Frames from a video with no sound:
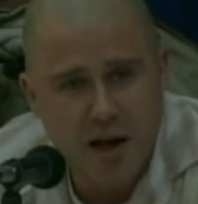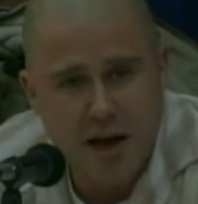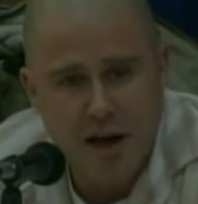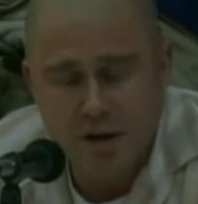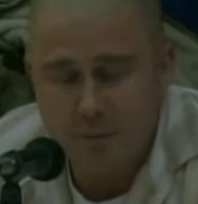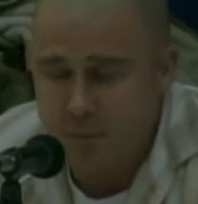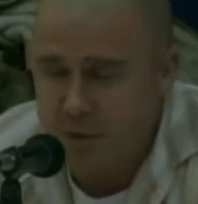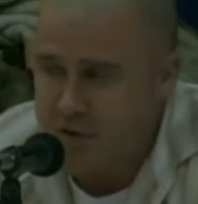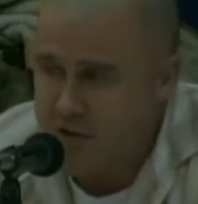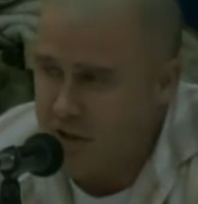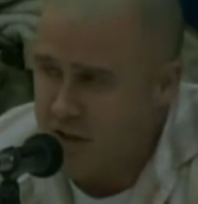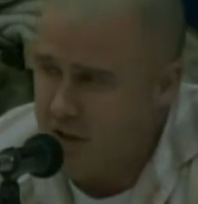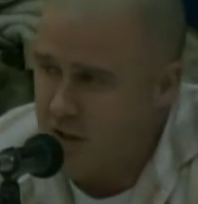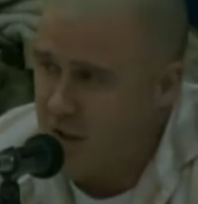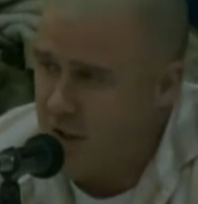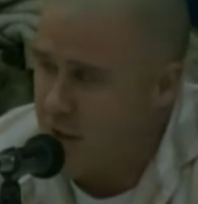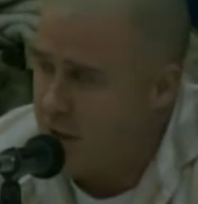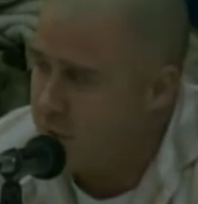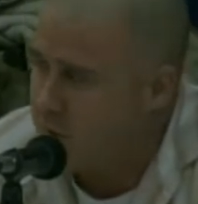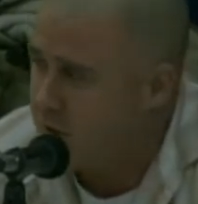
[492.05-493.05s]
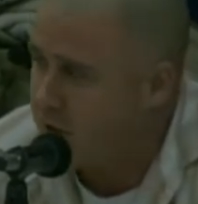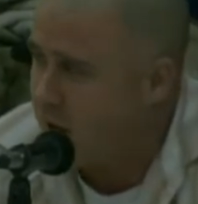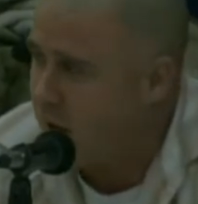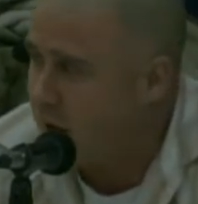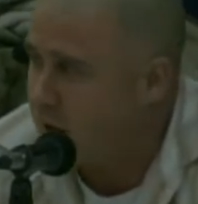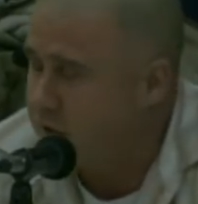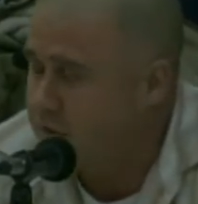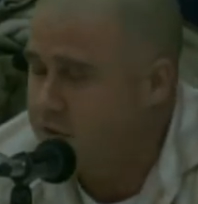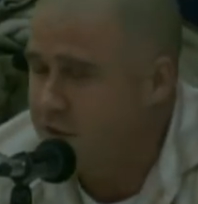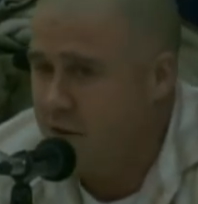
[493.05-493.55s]
And particularly in
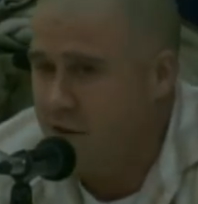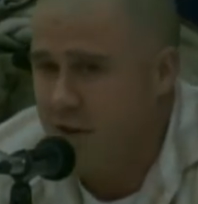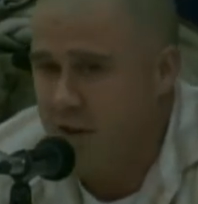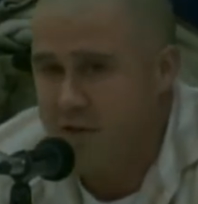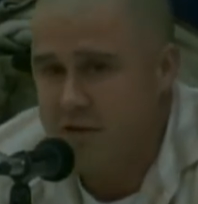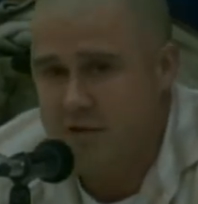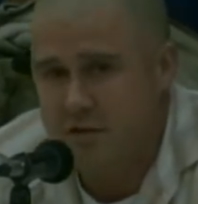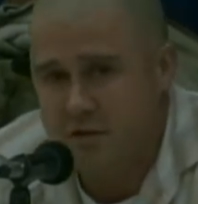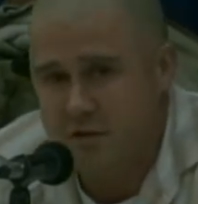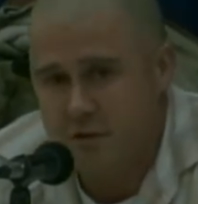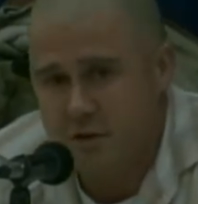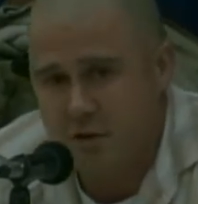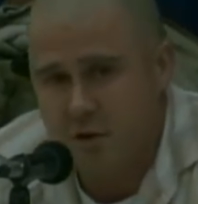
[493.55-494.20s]
regards to this